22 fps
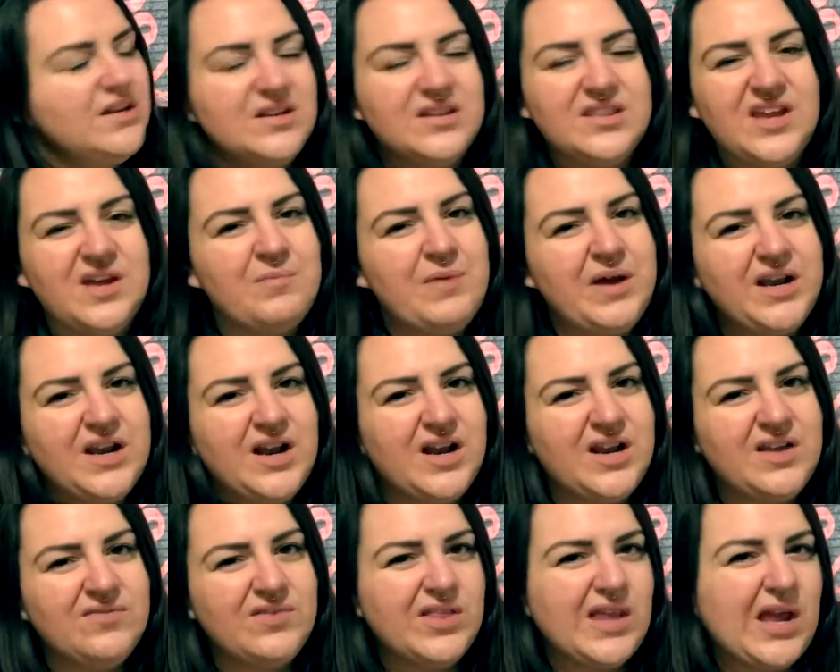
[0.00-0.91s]
they might
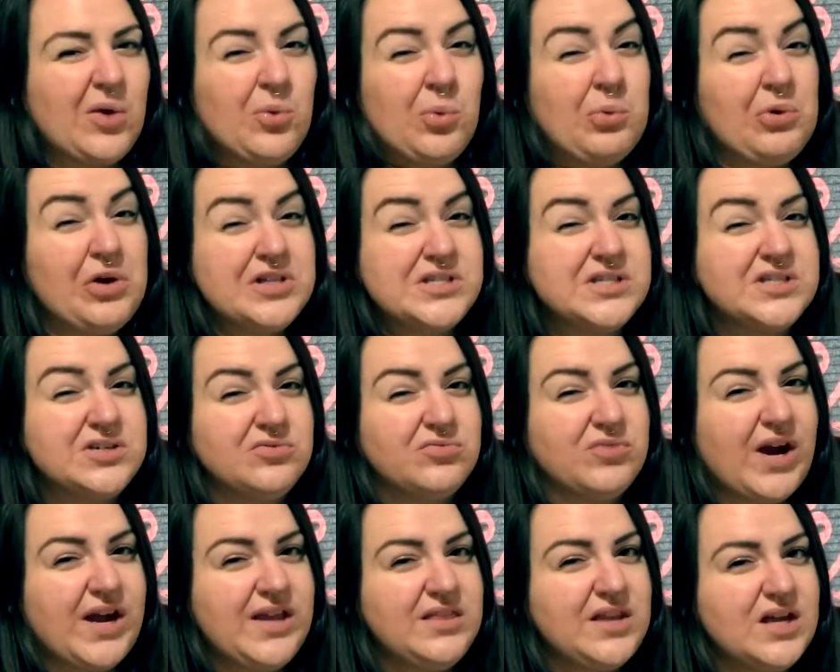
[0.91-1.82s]
not even like want to
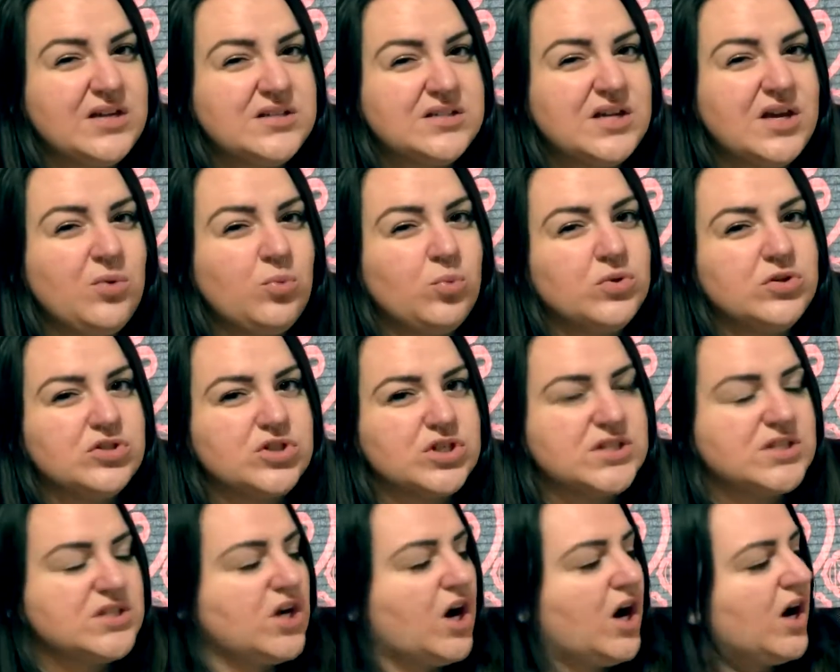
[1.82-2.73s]
write that day. We'll
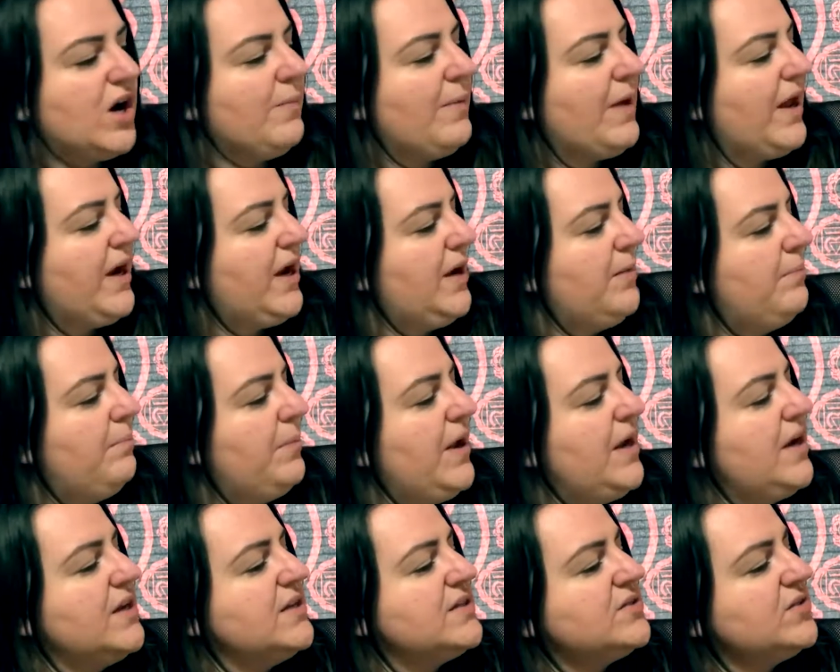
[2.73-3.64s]
just talk about it,
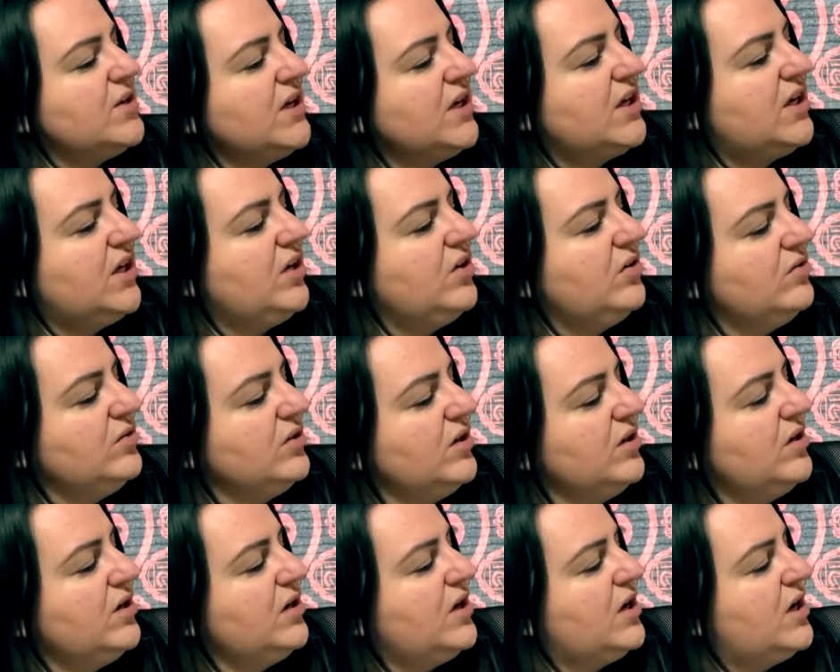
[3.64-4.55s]
but it's really cute,
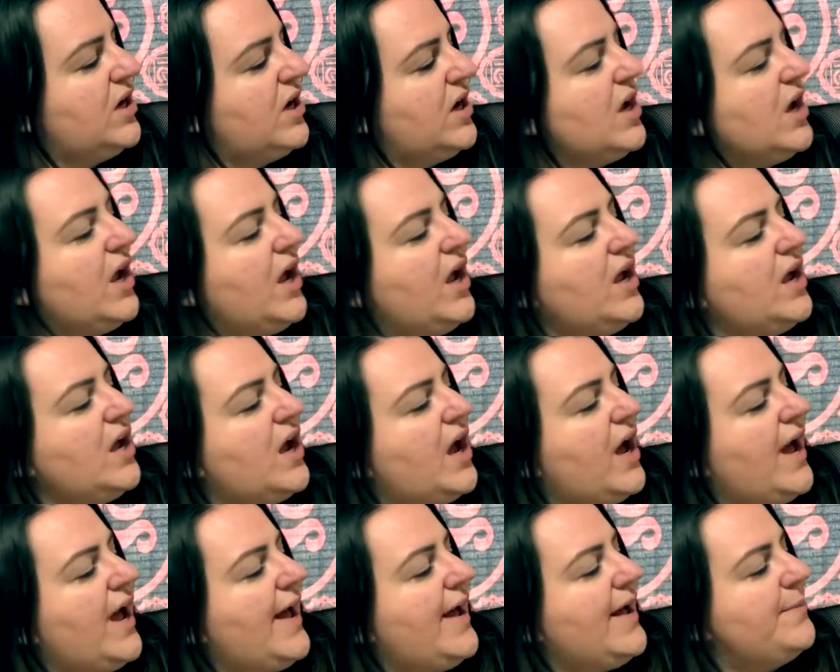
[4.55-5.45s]

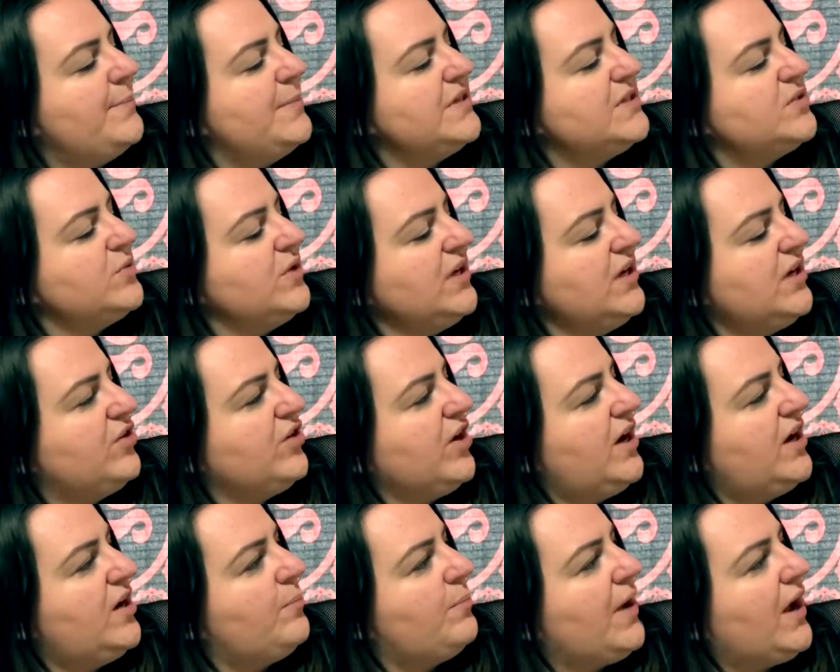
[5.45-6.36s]
and it's really
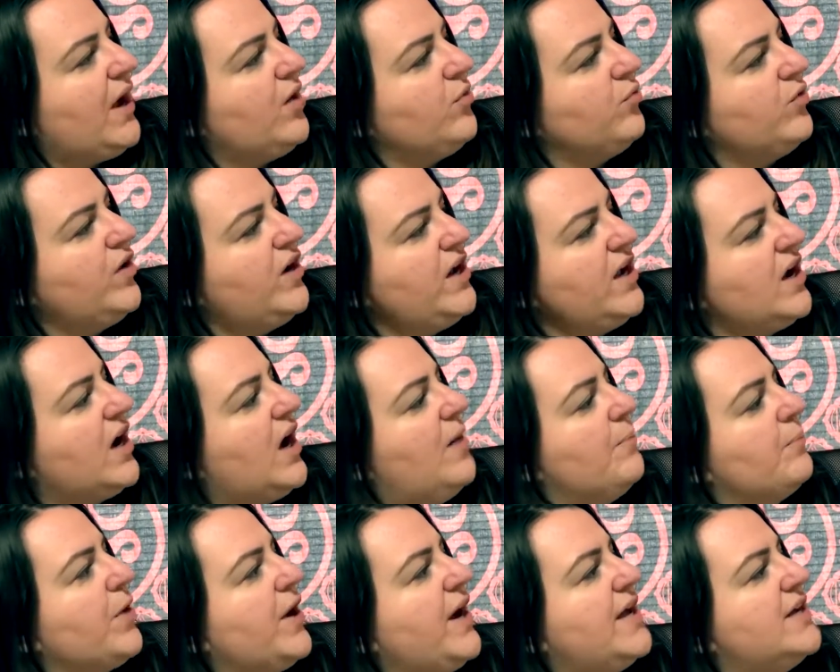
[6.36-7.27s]
great about reading
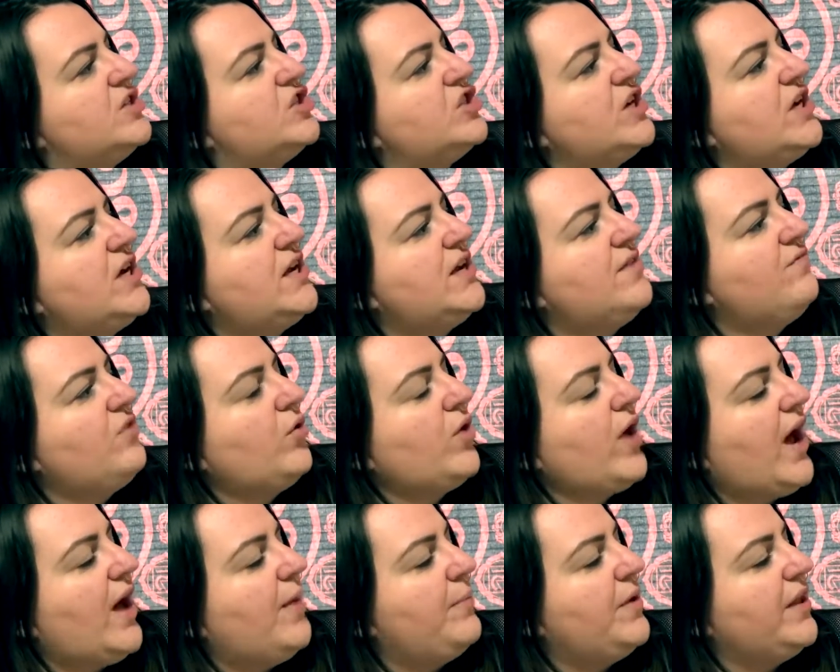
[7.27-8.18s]
comprehension and
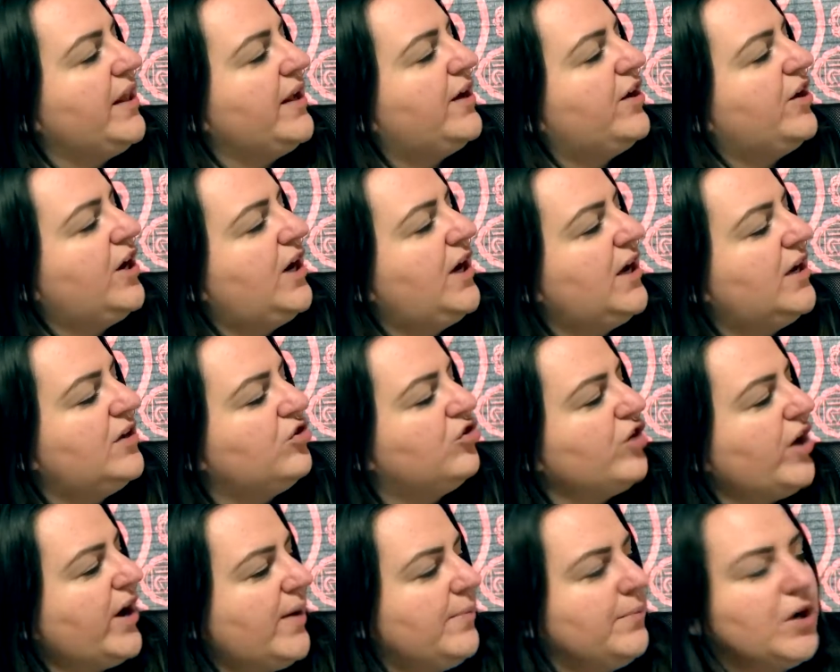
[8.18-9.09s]
vocabulary and
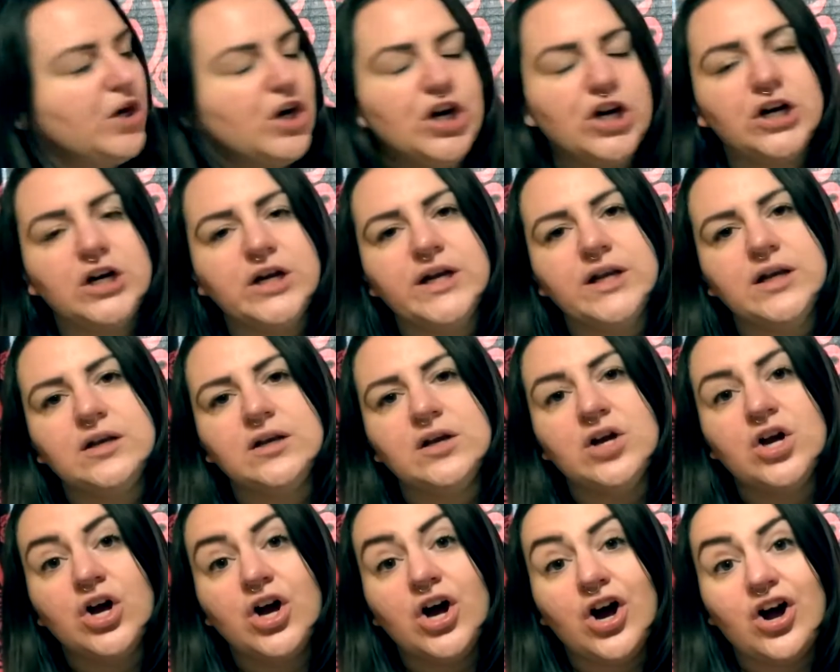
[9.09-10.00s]
grammar, and
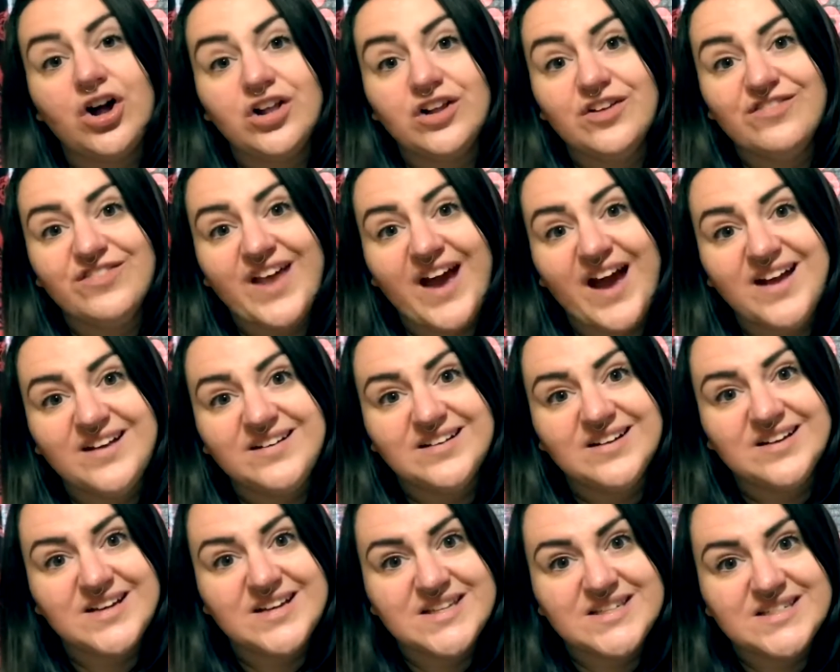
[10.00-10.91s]
all of that
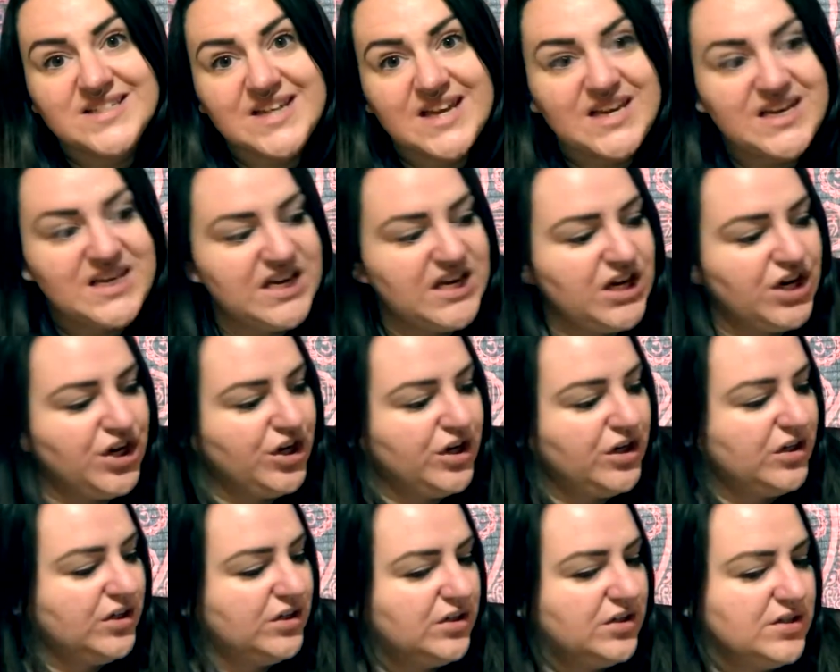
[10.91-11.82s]
is in
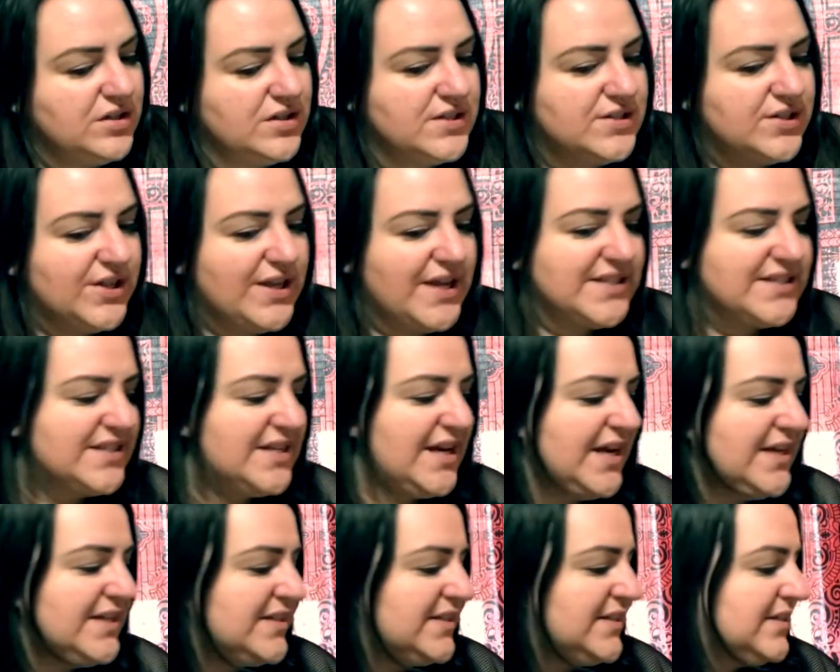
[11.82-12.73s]
here. So that's
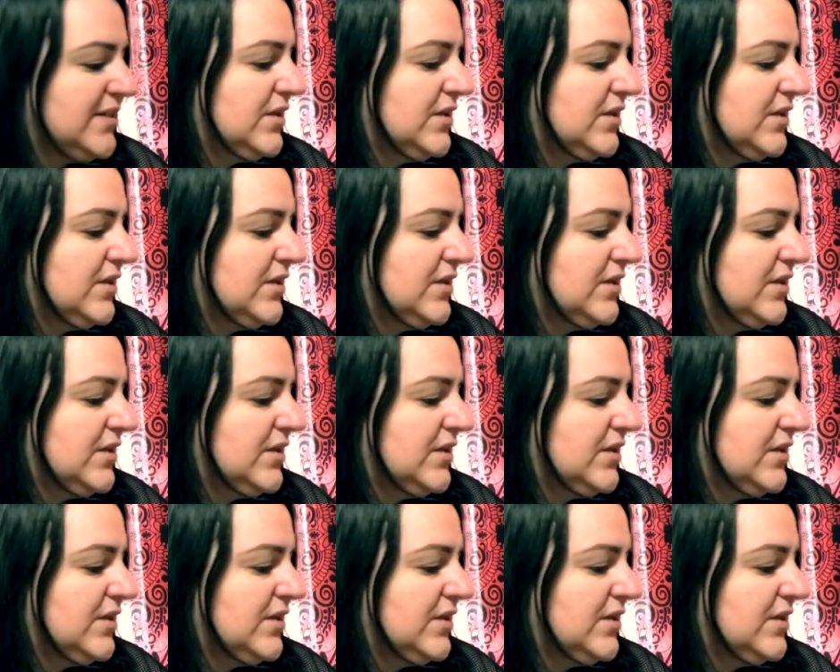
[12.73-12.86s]
nice.